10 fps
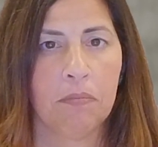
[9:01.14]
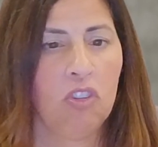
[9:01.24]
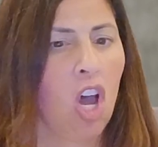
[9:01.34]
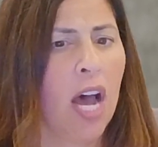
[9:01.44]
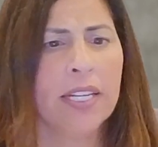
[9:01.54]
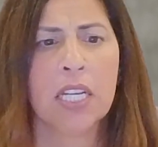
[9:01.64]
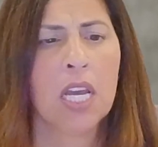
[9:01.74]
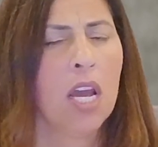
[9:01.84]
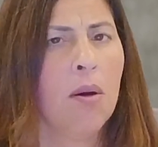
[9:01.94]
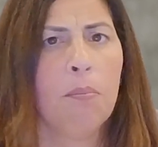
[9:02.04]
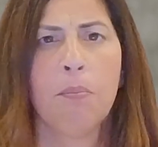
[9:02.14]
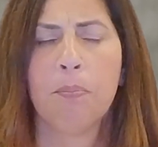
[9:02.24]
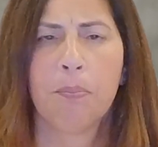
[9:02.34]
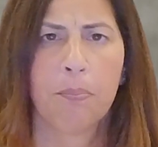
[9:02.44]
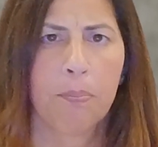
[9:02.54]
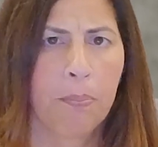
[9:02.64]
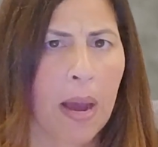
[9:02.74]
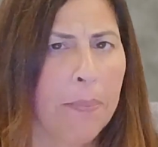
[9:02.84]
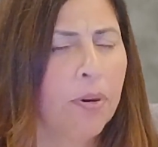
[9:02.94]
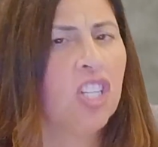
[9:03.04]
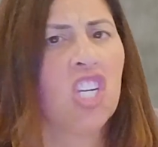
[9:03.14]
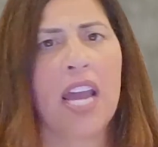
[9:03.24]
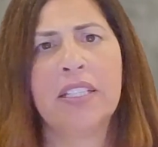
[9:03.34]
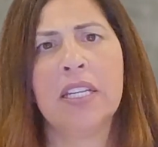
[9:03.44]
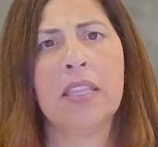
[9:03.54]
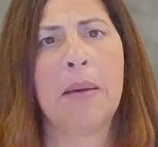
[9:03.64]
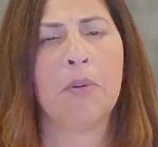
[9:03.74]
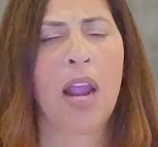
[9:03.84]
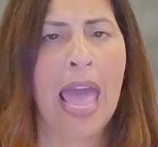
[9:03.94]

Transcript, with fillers: Not by projecting them or